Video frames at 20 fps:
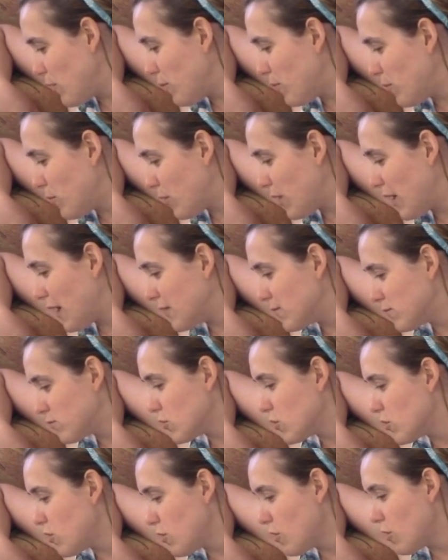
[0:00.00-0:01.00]
Boy.
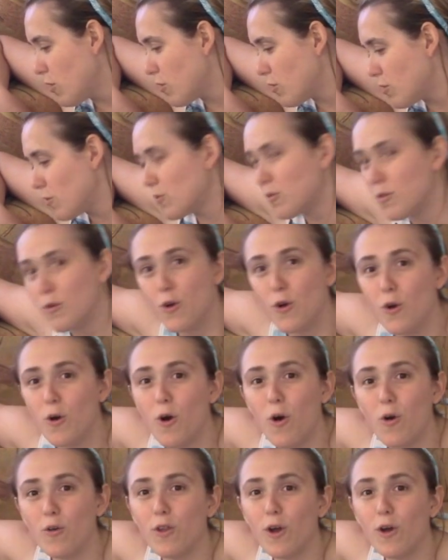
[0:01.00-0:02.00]

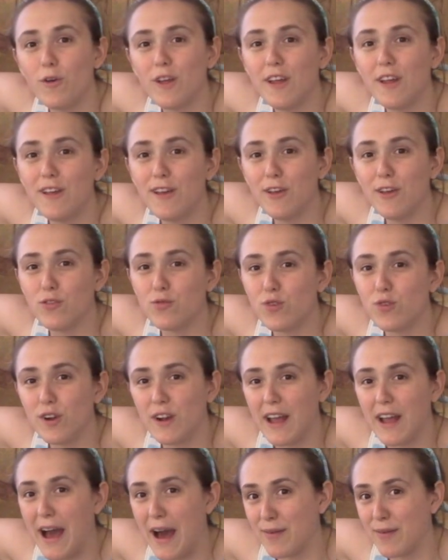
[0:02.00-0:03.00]
Oh no, he's
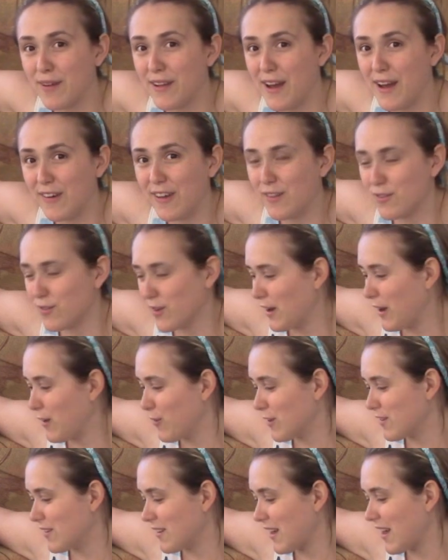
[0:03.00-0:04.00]
really happy now, he's really
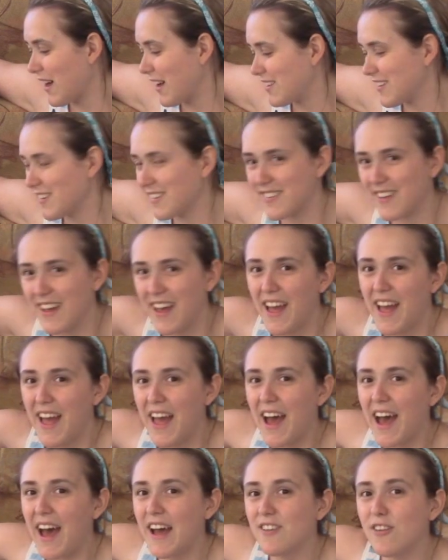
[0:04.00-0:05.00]
wanting cuddles.
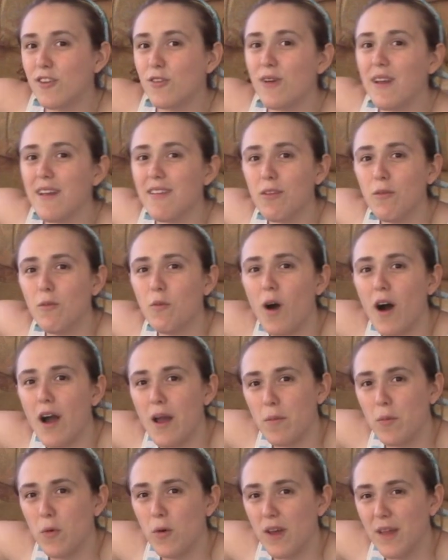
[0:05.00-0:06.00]
And the reason why
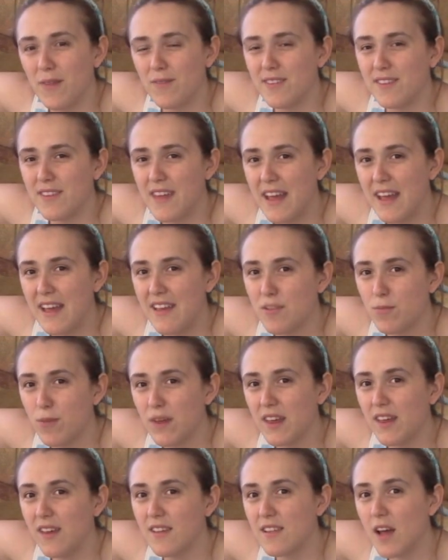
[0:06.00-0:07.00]
I brought him today is
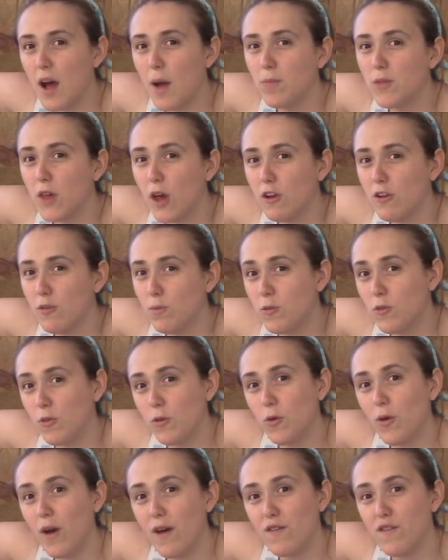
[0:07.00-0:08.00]
because I'm going to
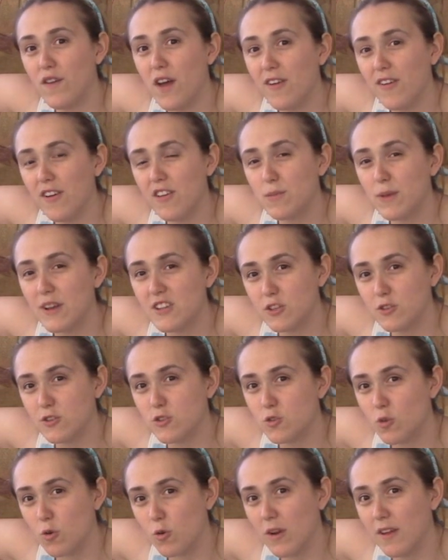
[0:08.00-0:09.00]
do a very special
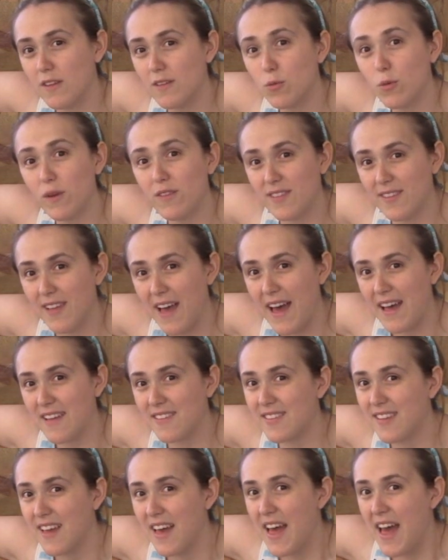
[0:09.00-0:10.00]
Stories with
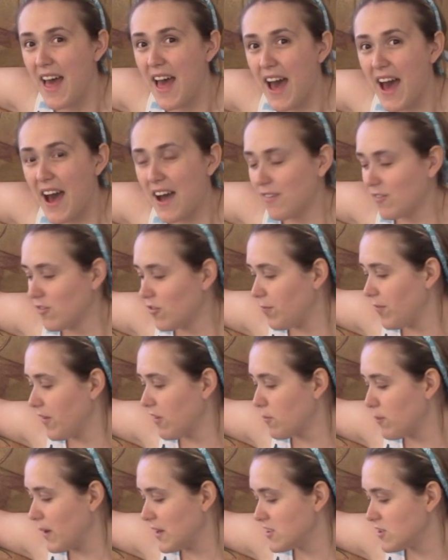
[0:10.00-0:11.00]
Sez, and
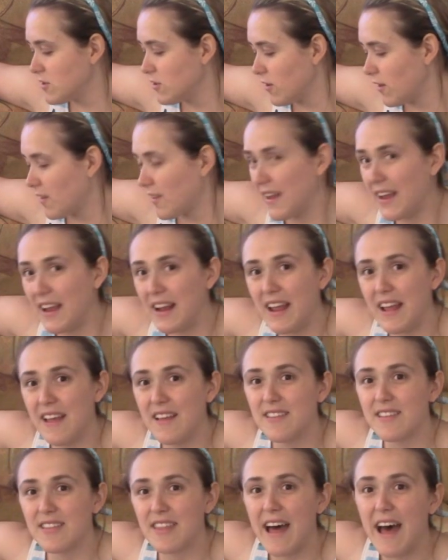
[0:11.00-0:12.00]
the special thing
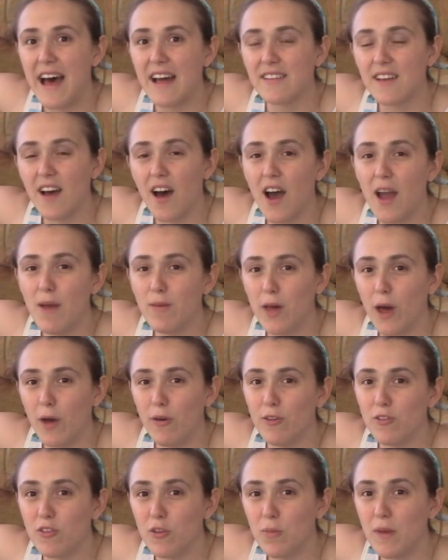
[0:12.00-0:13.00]
is that I'm
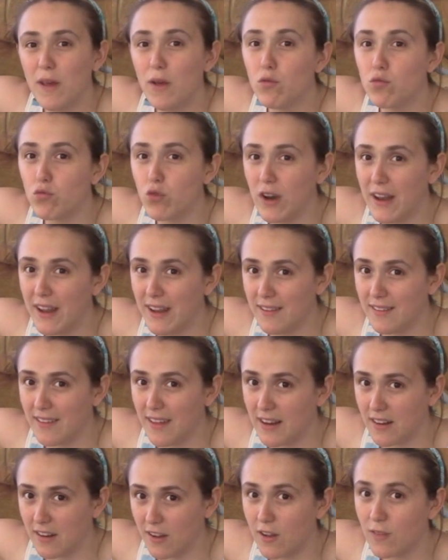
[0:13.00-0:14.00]
going to be
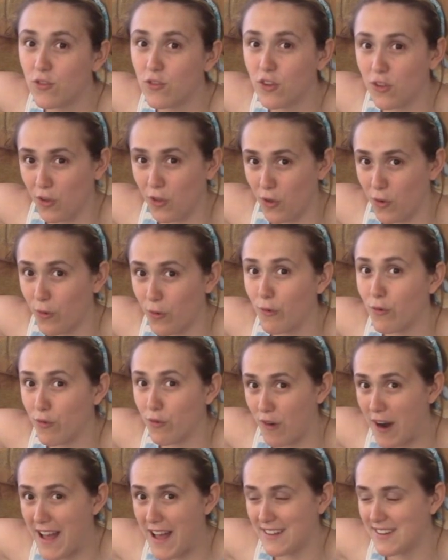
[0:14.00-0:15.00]
reading to
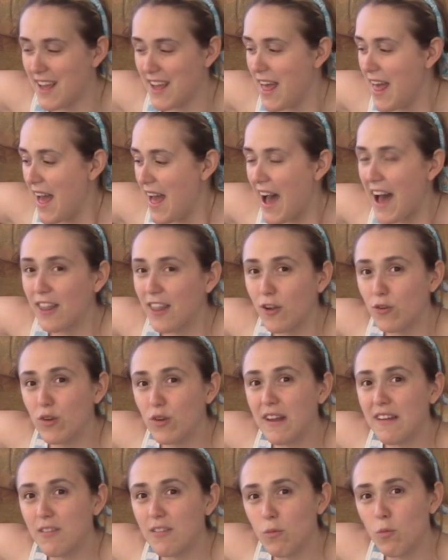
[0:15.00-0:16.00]
Fred, and the
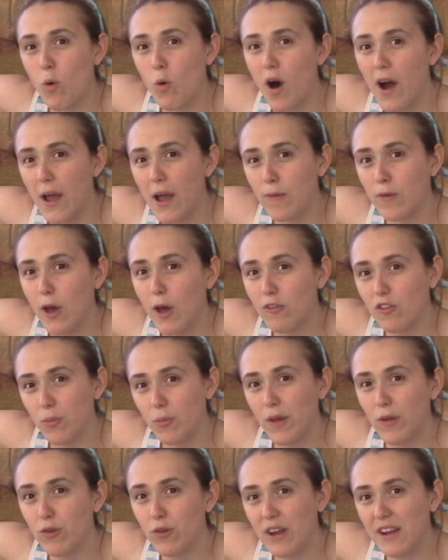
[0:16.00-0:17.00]
reason why I'm going to
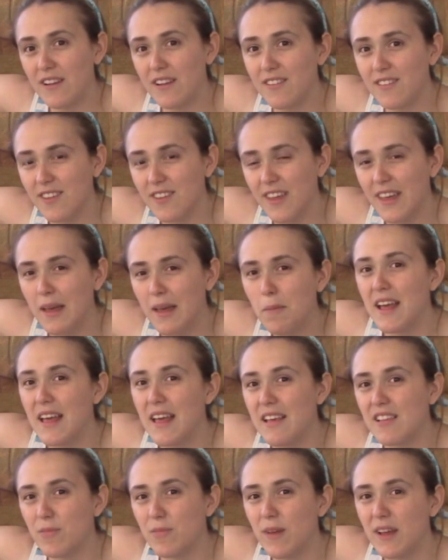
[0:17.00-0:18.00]
be reading to him
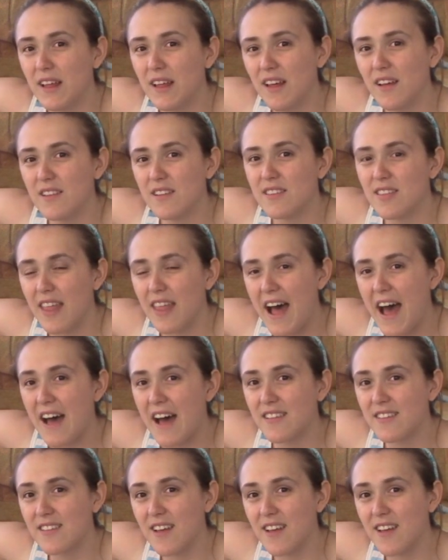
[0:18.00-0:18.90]
is because that